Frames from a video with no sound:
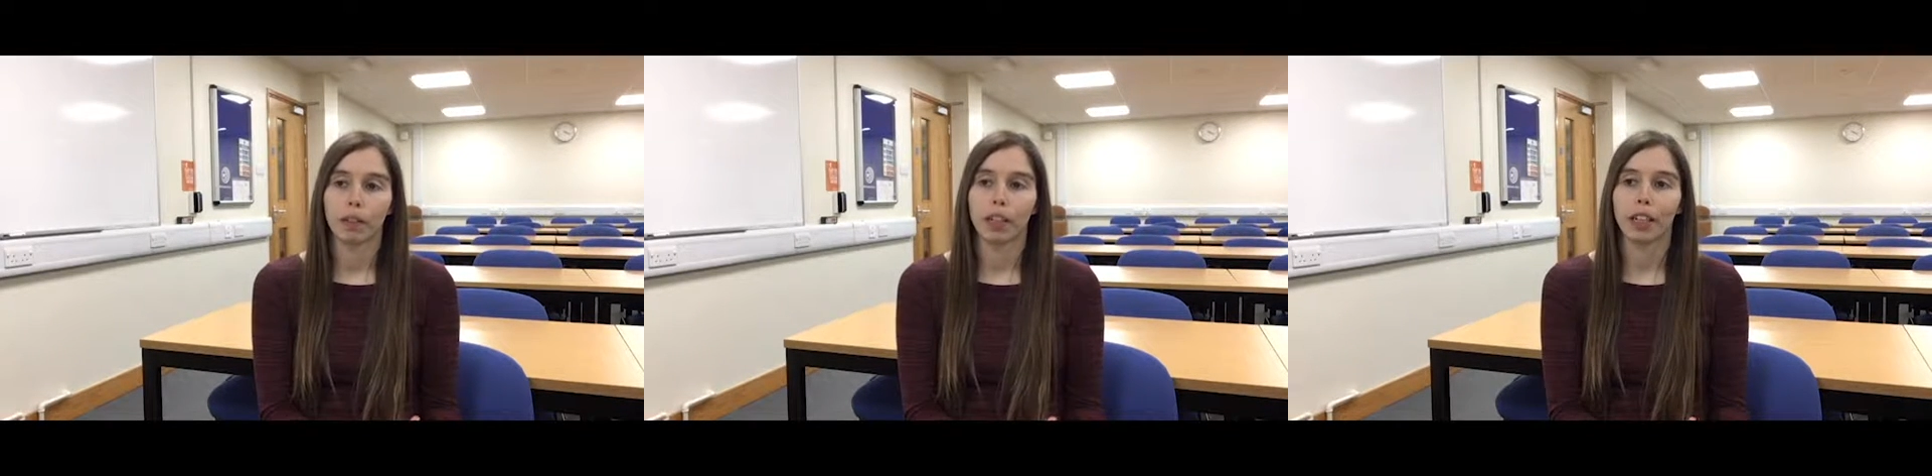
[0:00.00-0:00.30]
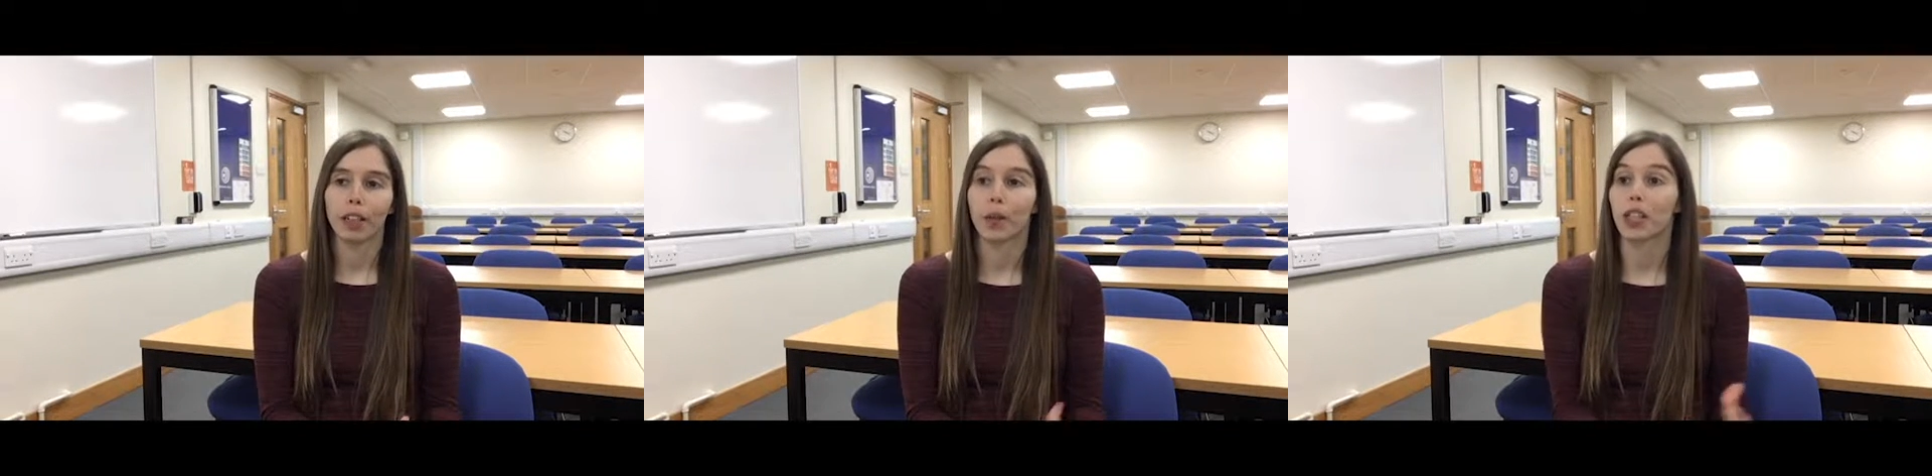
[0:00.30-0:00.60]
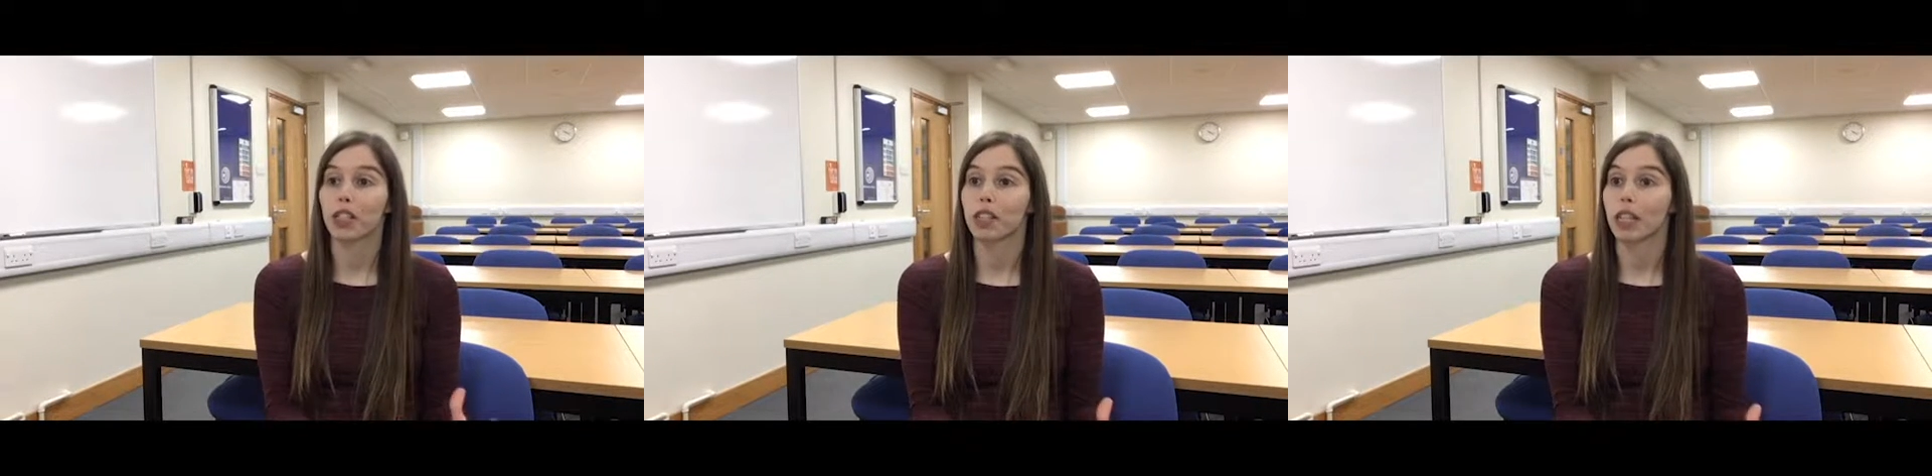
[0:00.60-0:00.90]
the
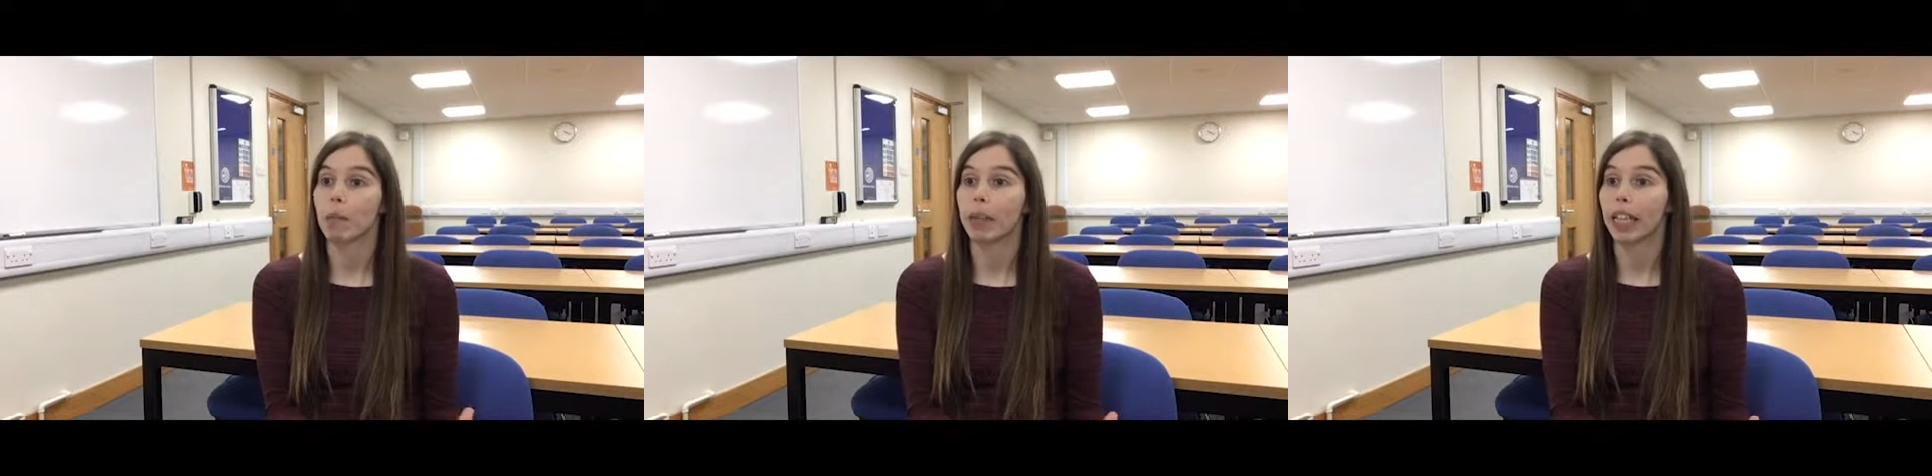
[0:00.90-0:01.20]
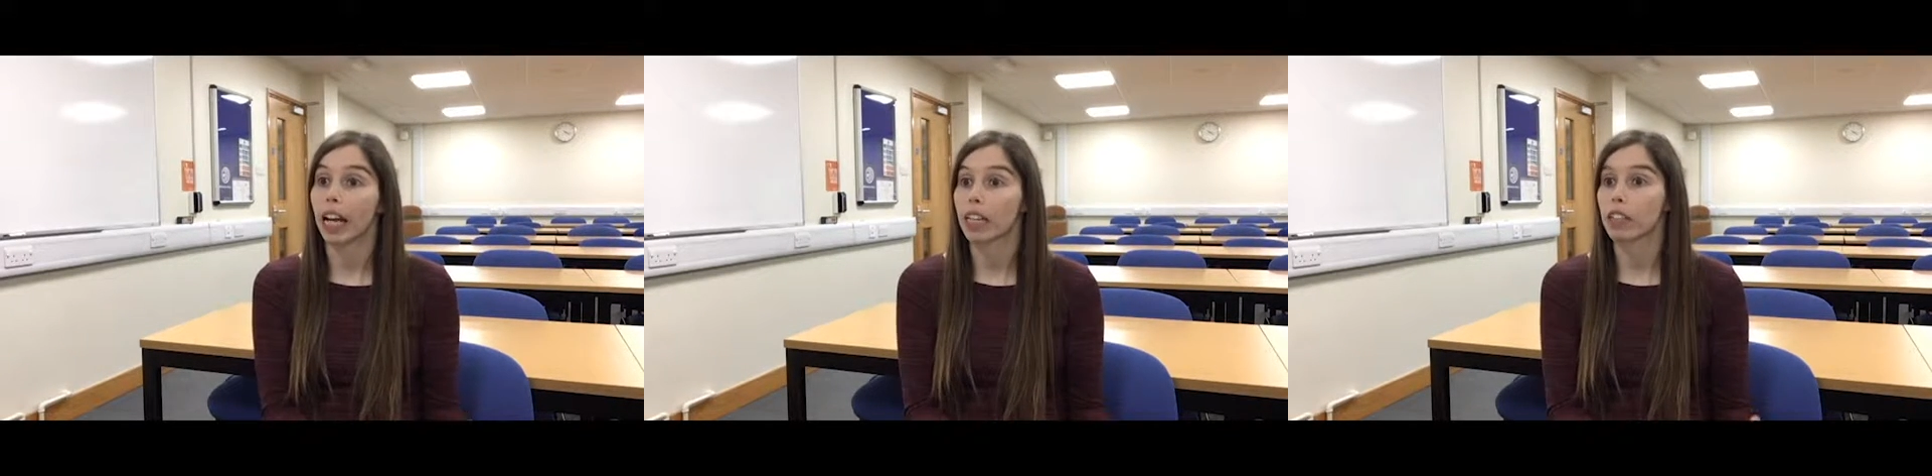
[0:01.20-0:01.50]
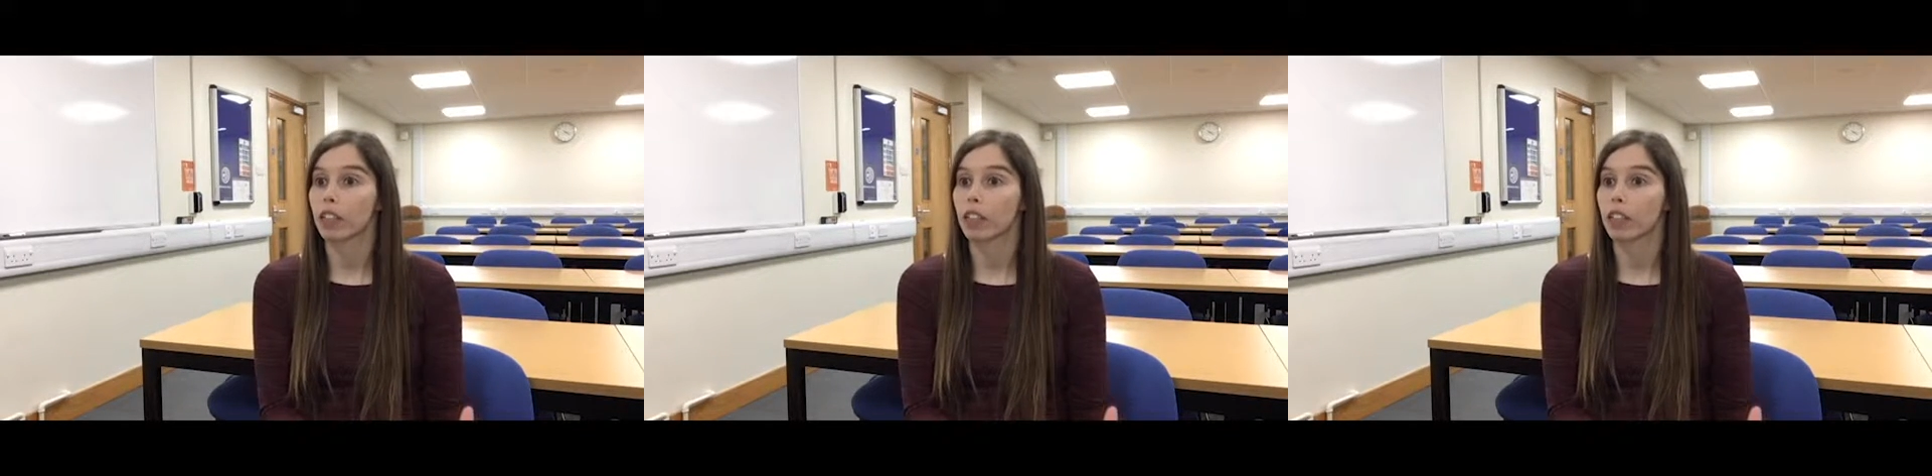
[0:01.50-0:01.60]
questions that are being asked.